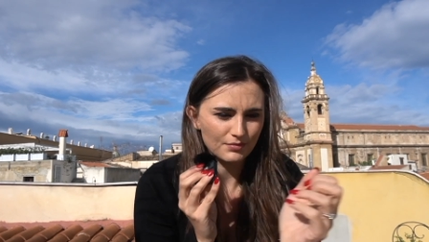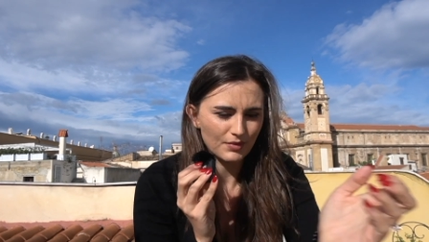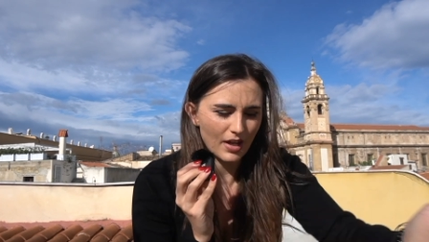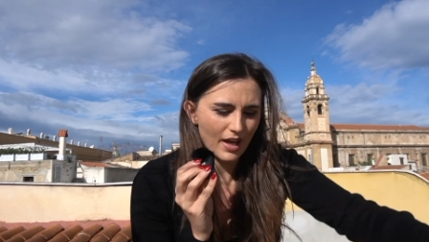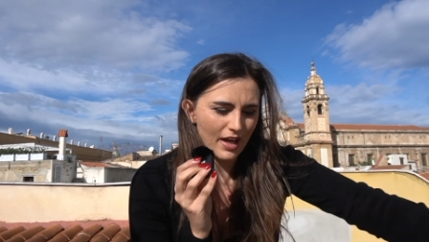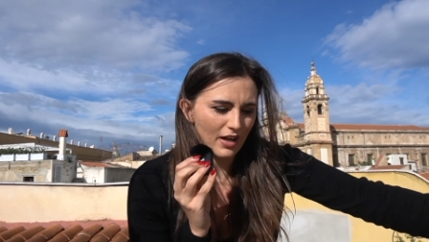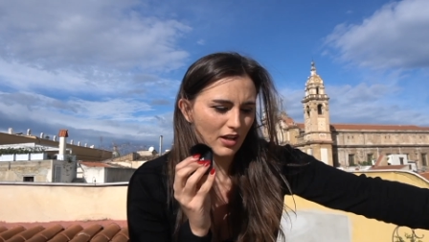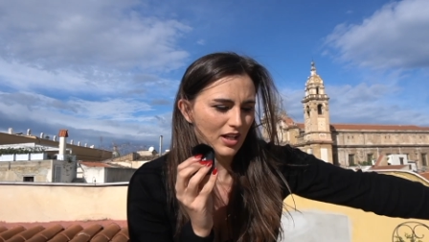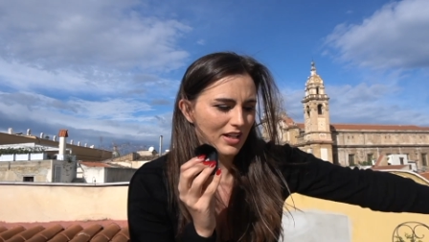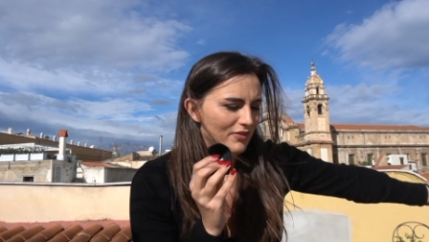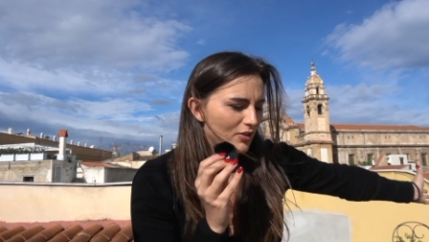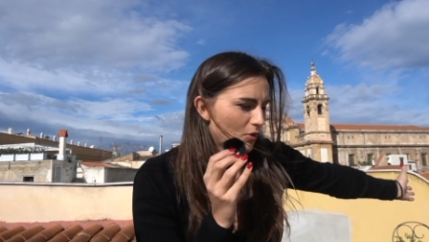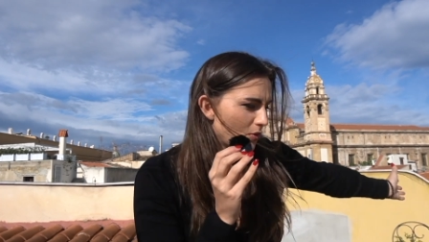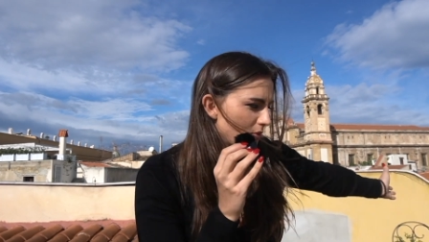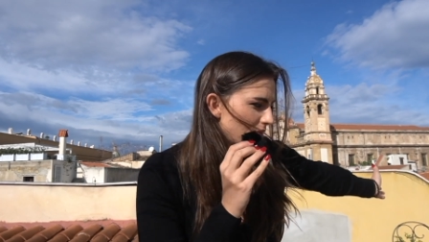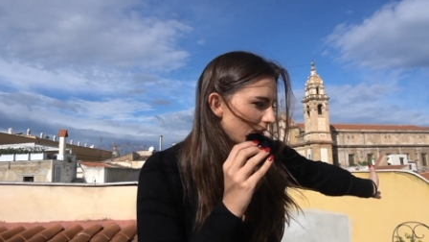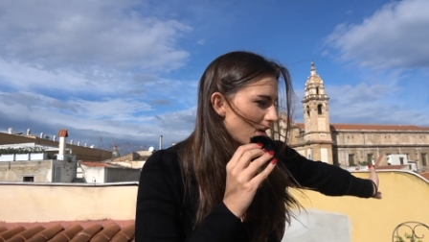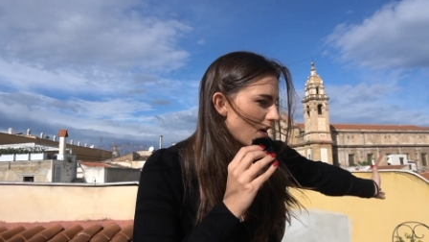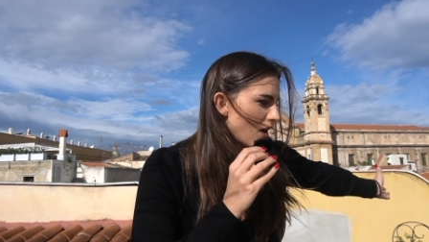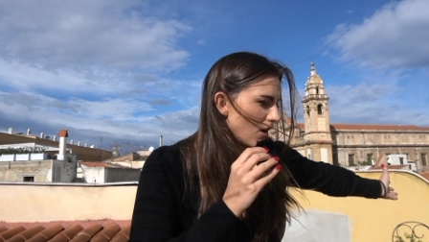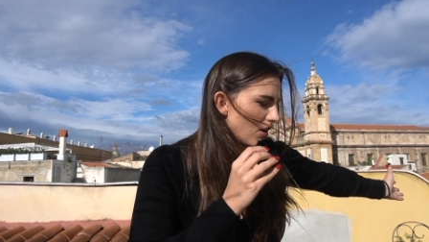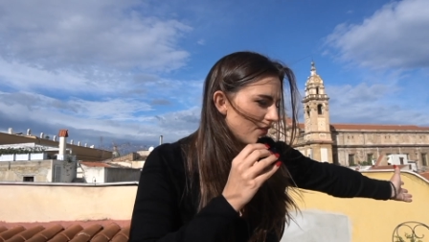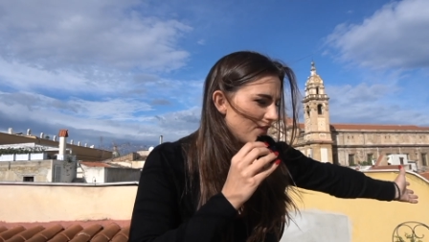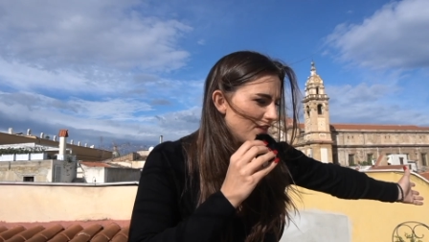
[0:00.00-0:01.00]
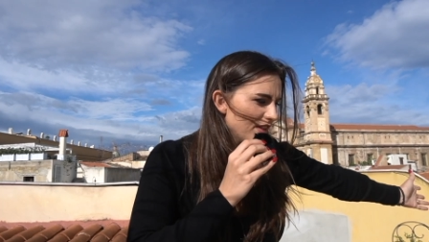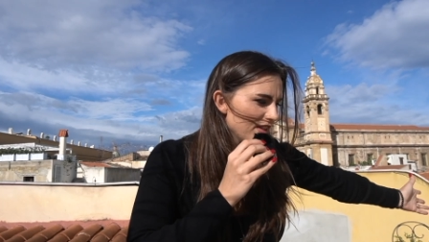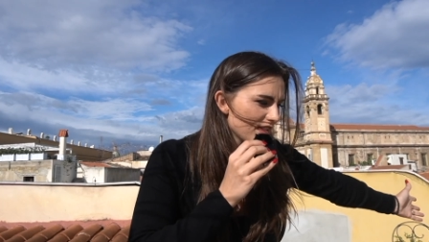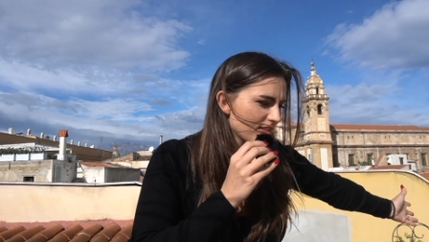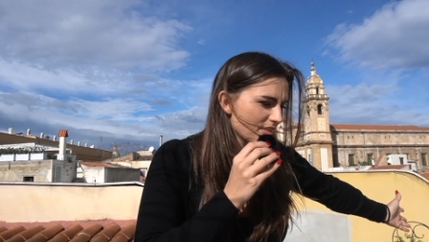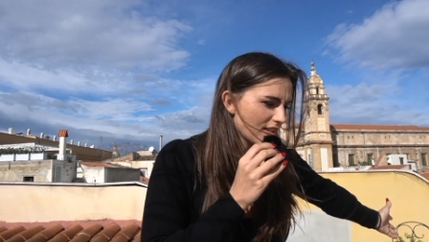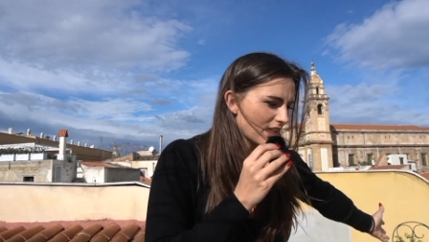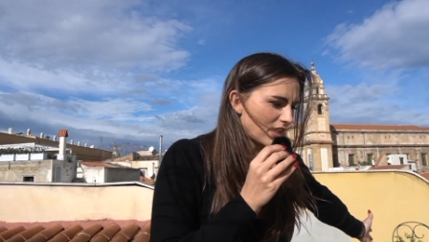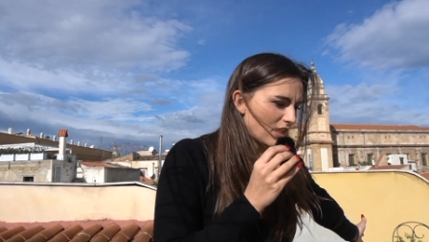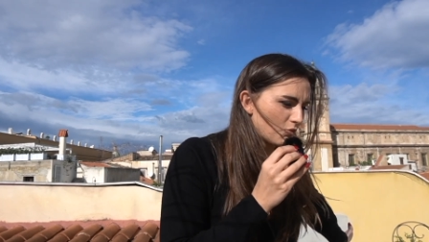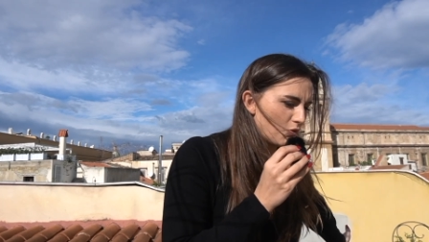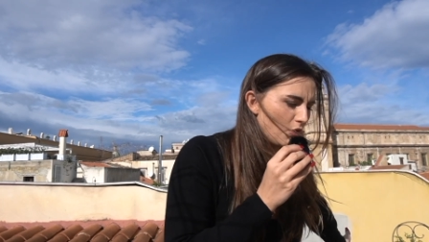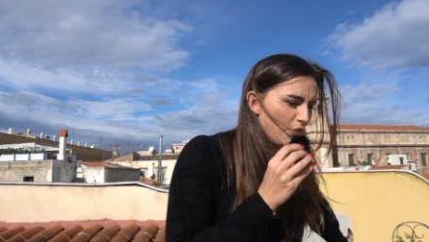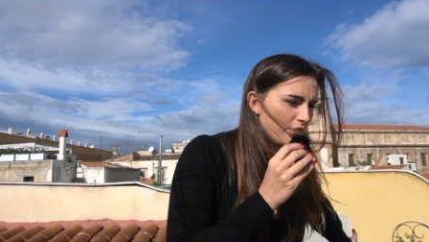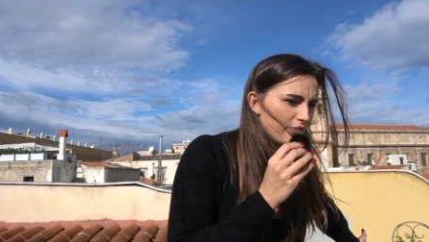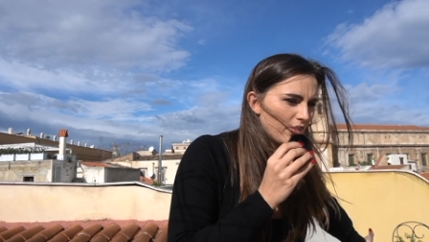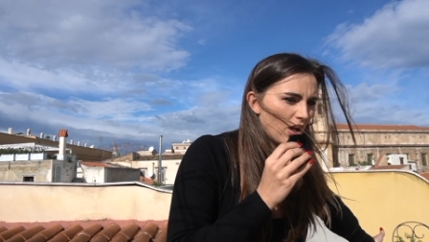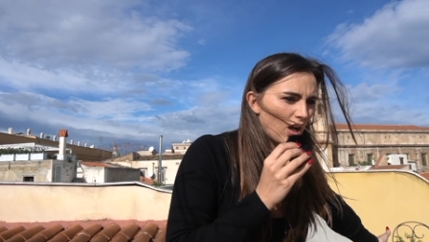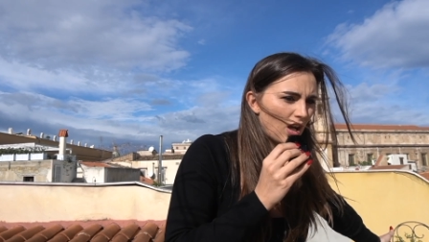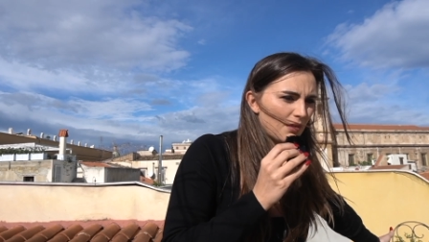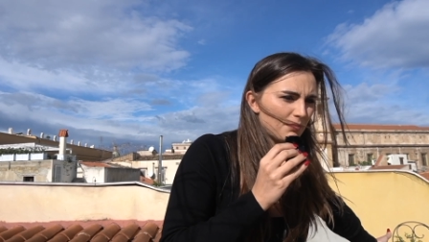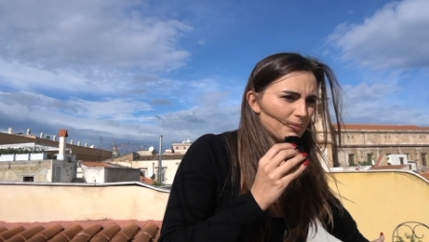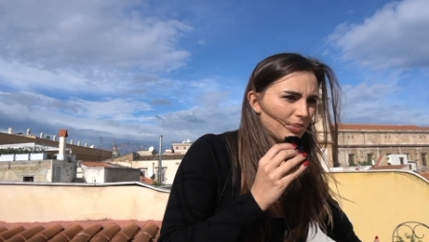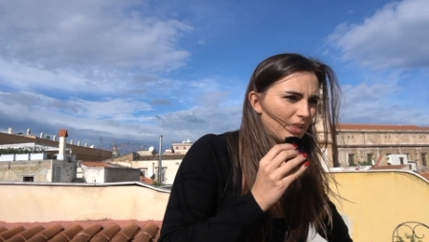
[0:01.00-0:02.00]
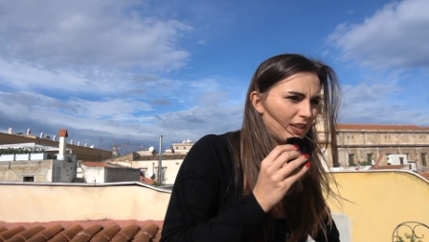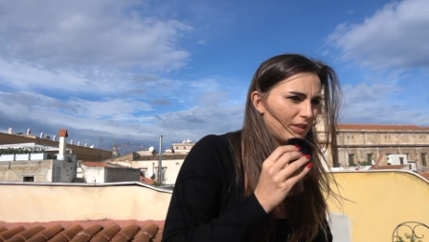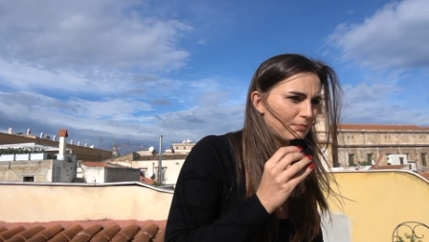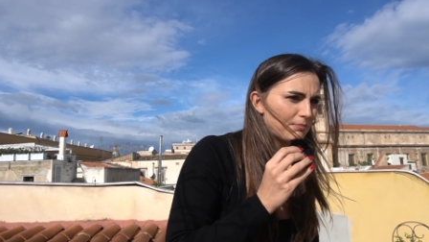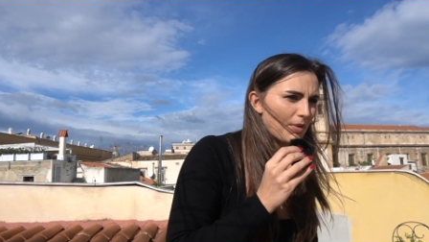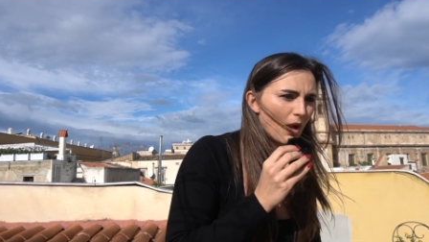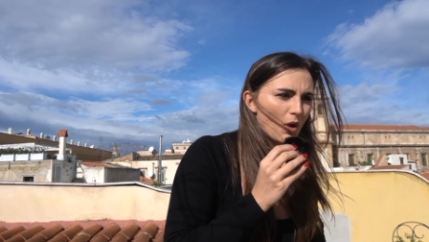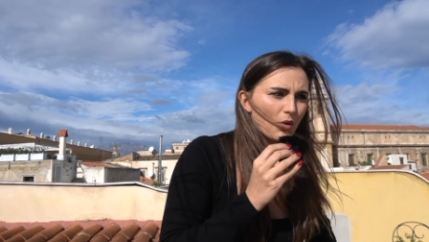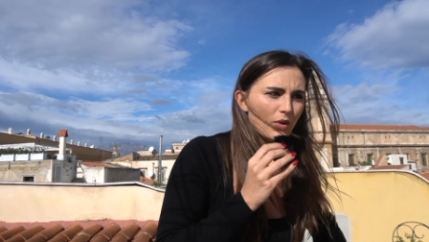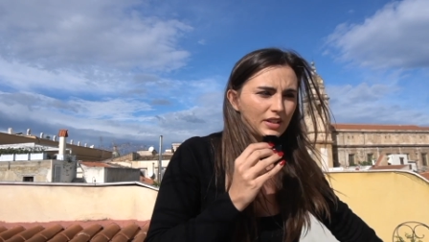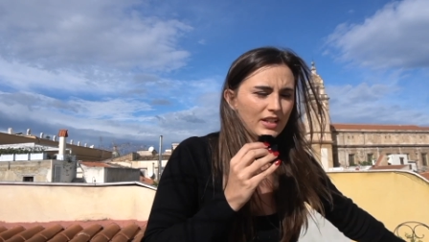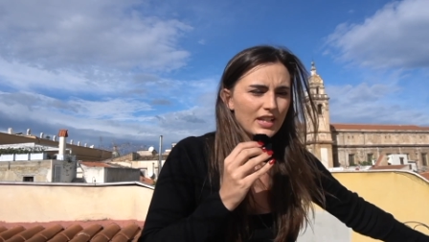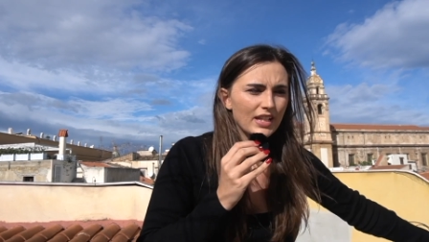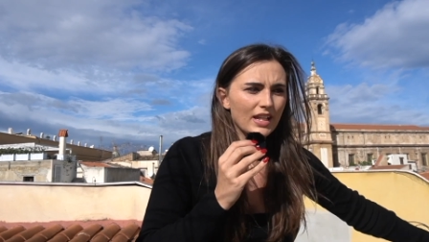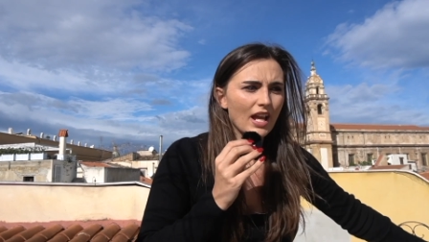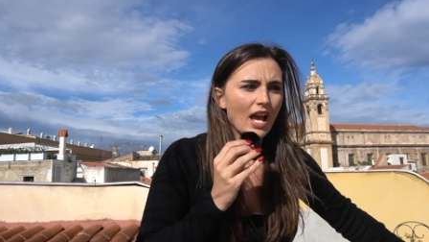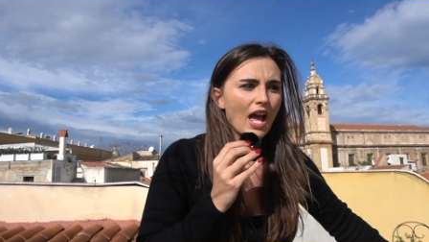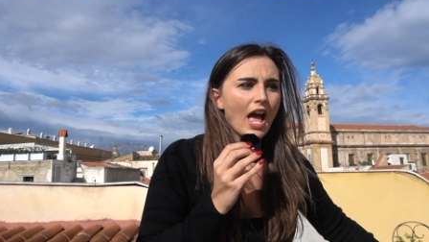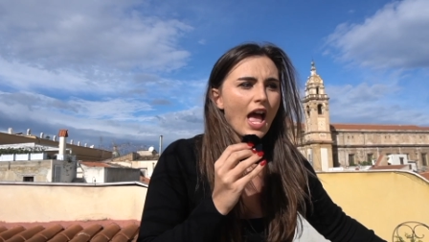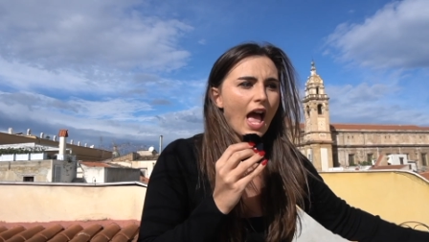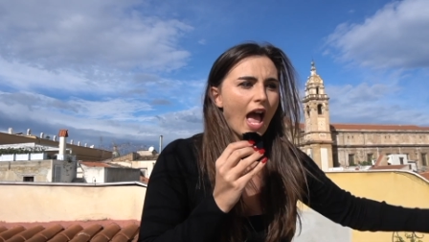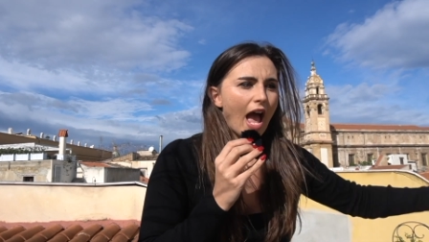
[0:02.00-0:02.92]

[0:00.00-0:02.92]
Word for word: I don't even know what to call this, like a rooftop, like balcony.